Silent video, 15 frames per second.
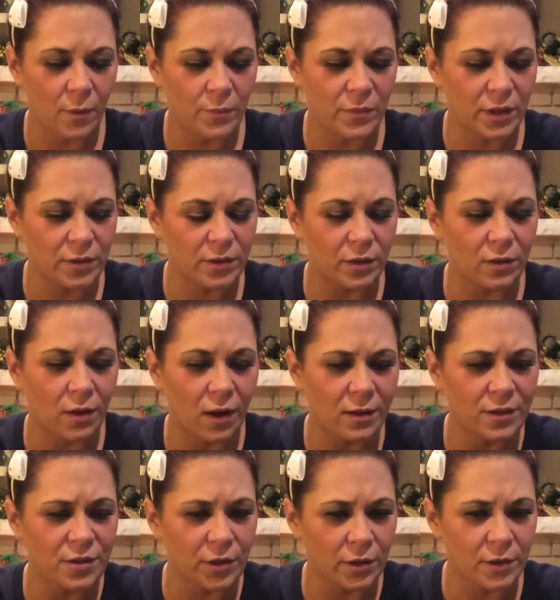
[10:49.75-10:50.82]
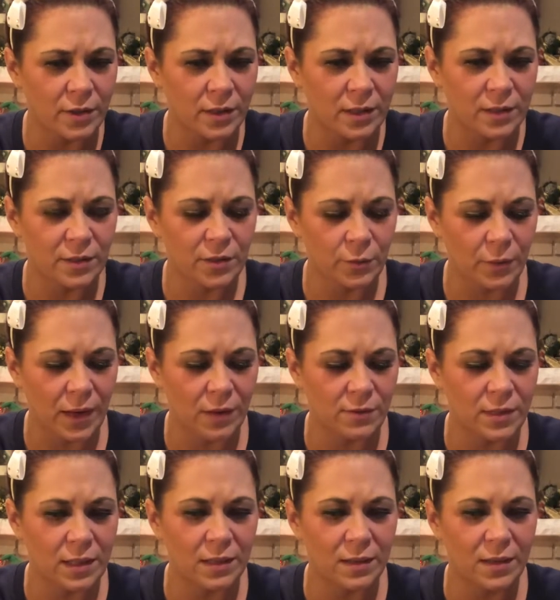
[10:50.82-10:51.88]
There's a lot of darkness
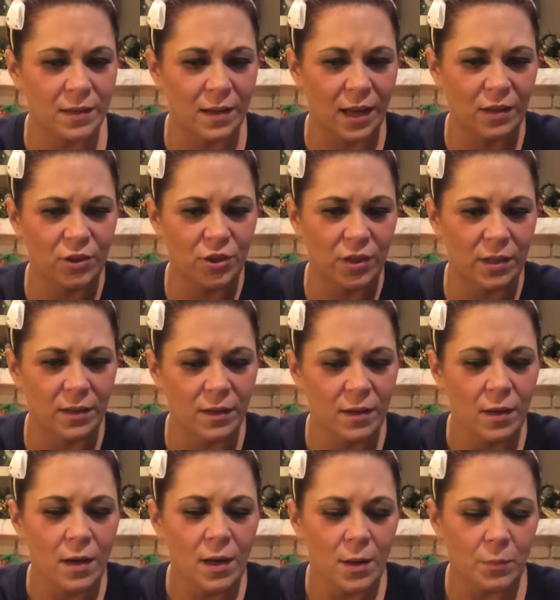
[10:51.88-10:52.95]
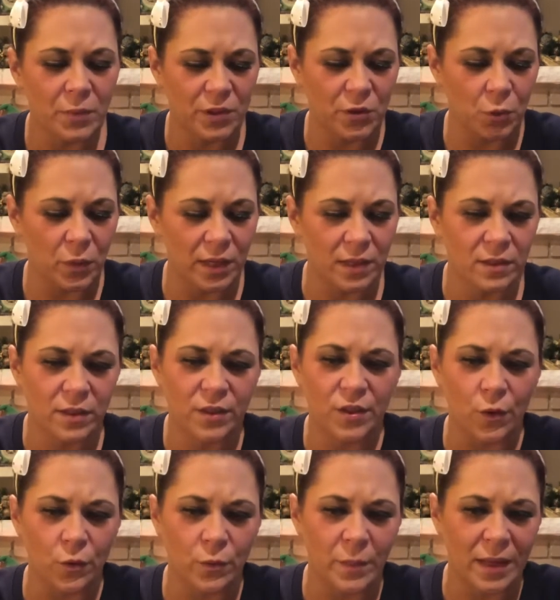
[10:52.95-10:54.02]
surrounding a connection between
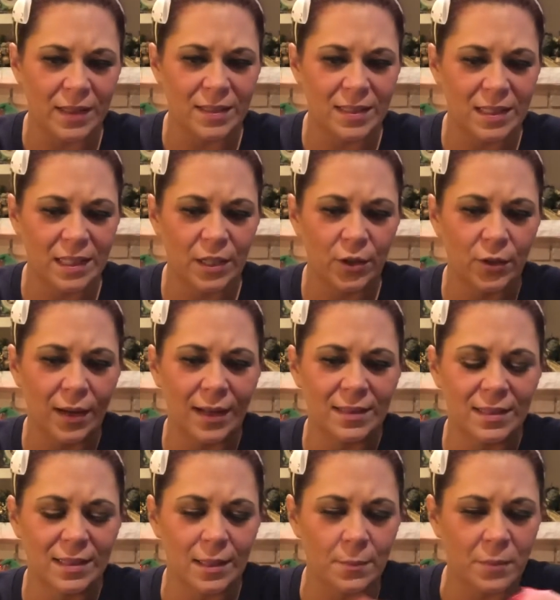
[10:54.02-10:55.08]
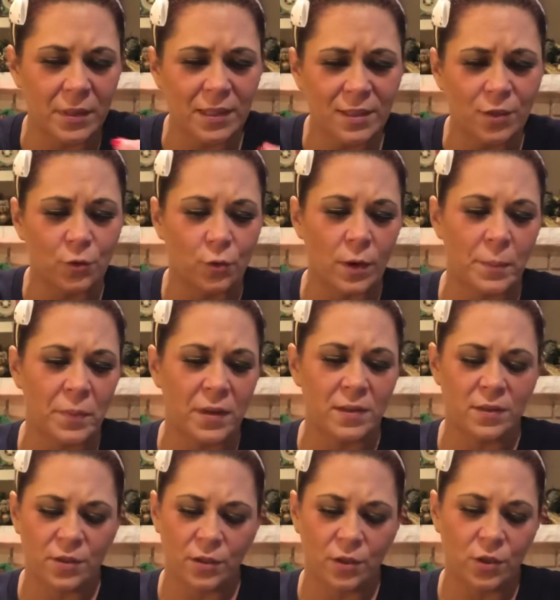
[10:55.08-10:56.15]
soulmates here. And somebody's gripping
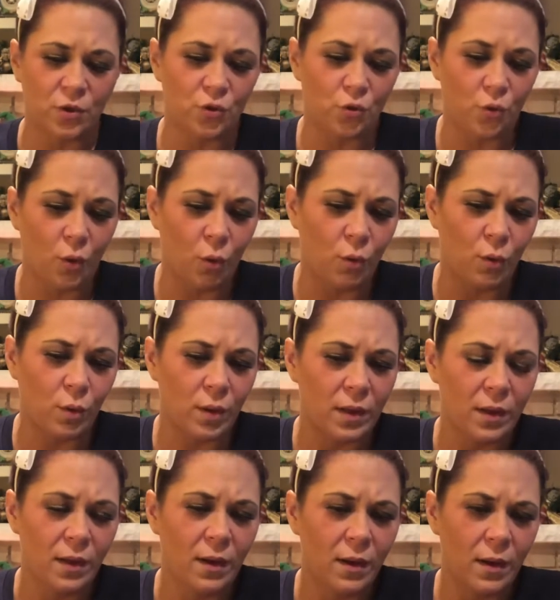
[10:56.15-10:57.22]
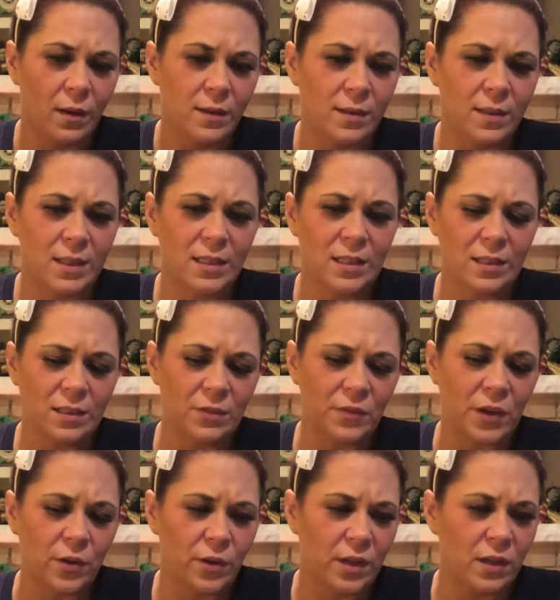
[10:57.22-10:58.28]
to control. This is
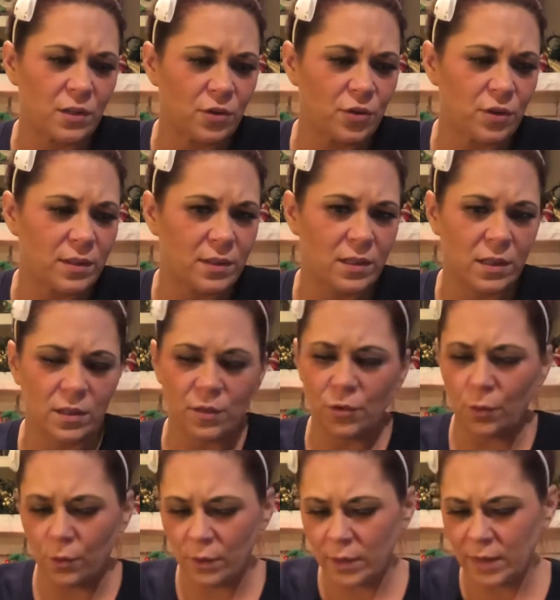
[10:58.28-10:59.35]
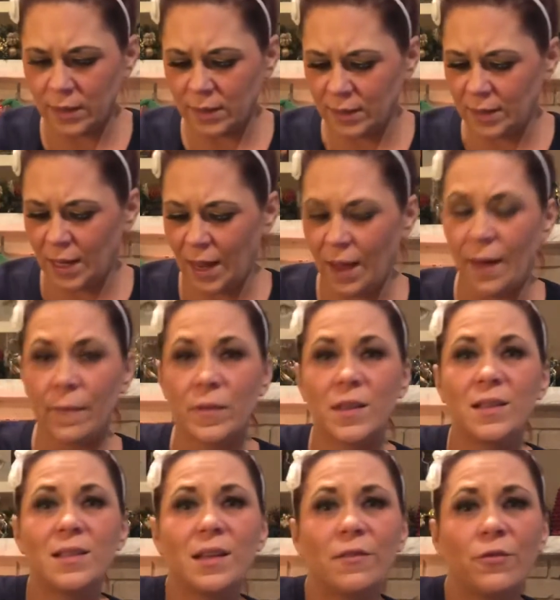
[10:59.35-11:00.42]
very interesting, Taurus. Yeah, the
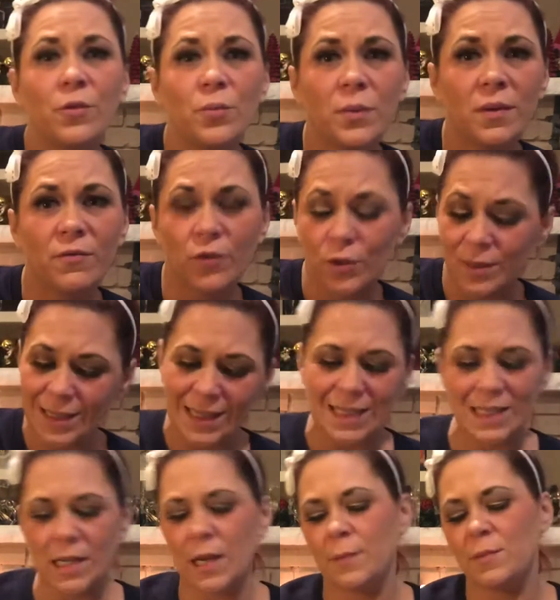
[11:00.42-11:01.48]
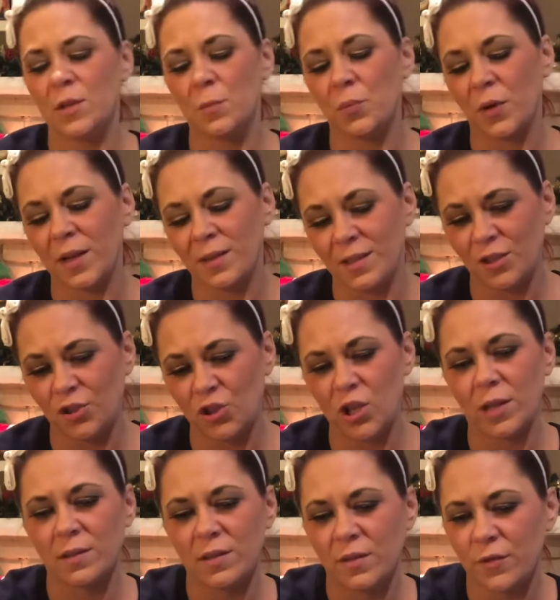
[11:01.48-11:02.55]
devil reverse. It's time to break
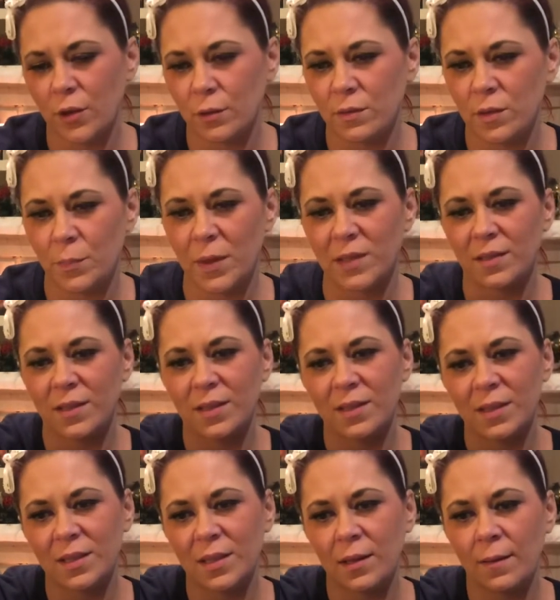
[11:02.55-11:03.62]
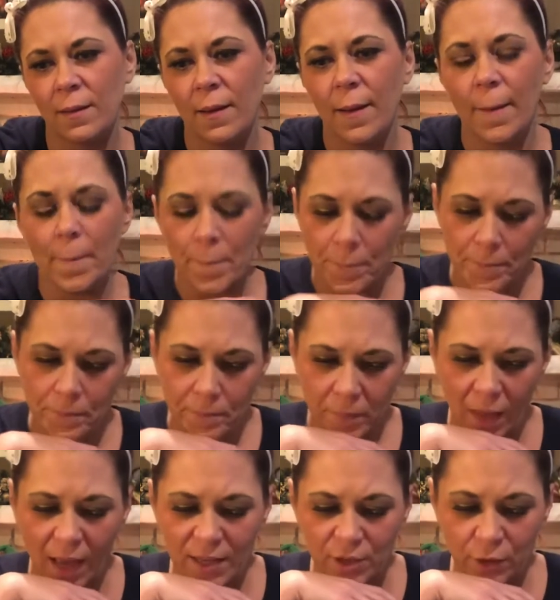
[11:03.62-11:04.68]
chains of codependency.
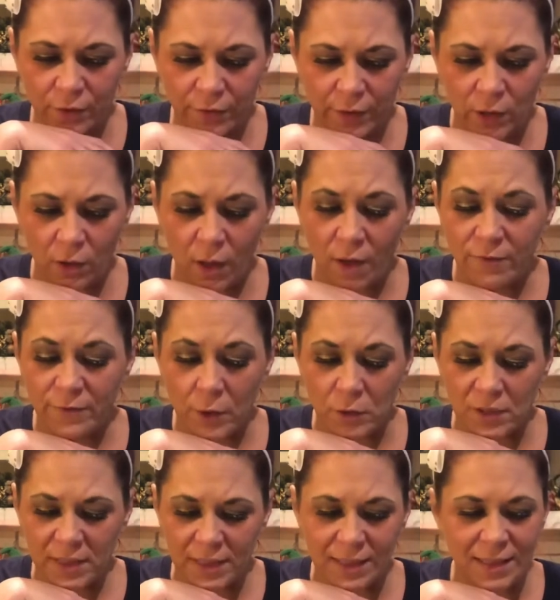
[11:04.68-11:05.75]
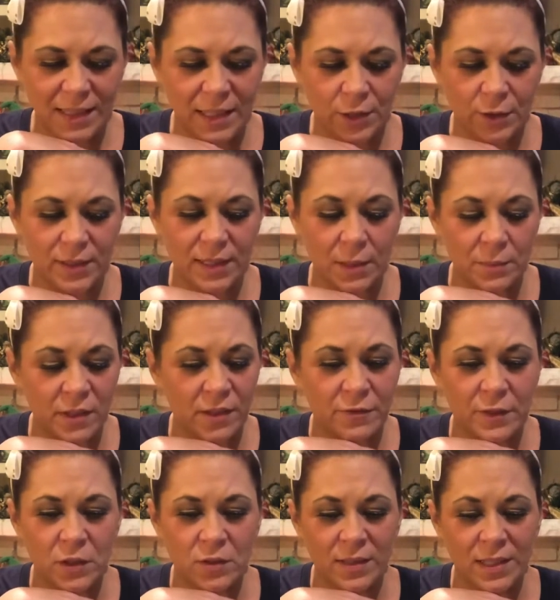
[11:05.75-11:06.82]
I do feel a falseness here. Somebody
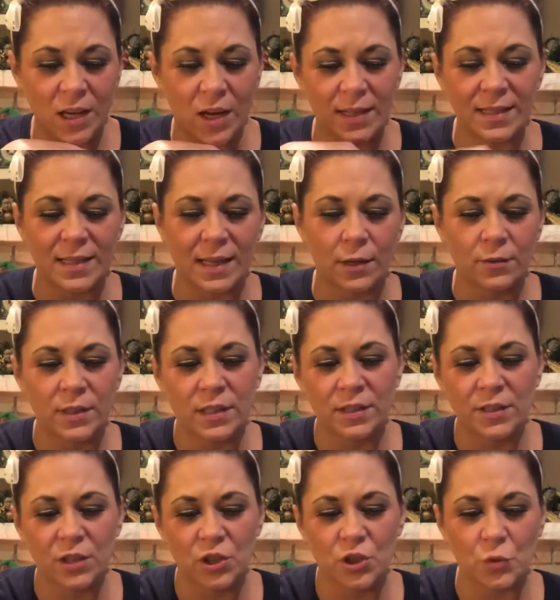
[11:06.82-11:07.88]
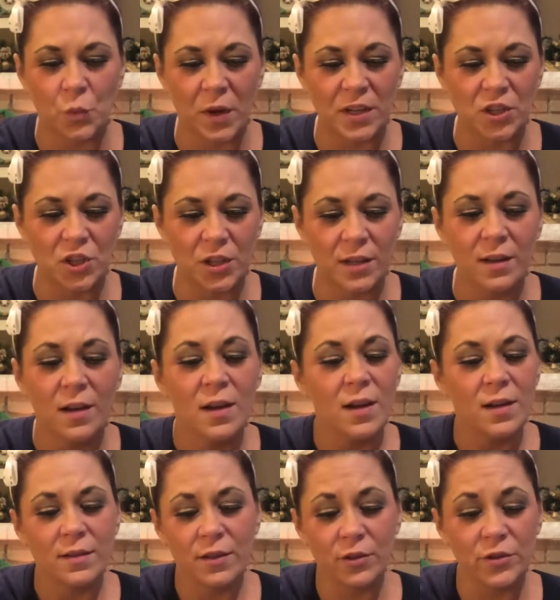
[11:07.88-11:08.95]
feels tied down in a situation.
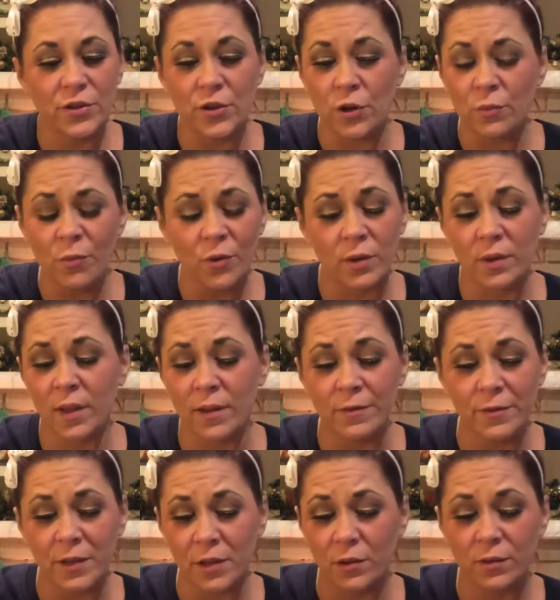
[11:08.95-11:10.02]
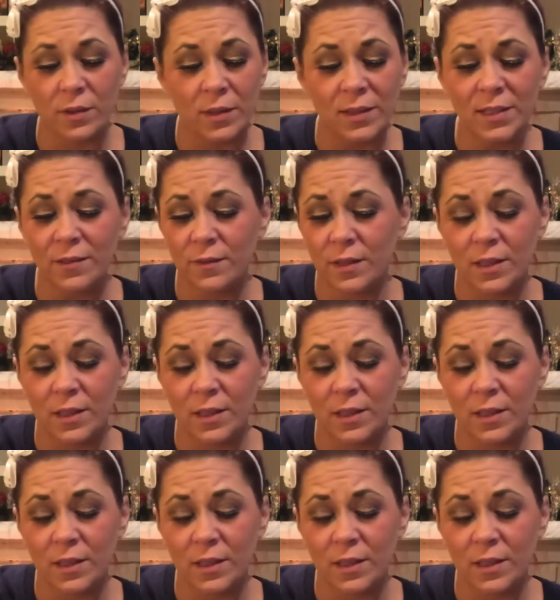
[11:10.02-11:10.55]
There's no more love here. This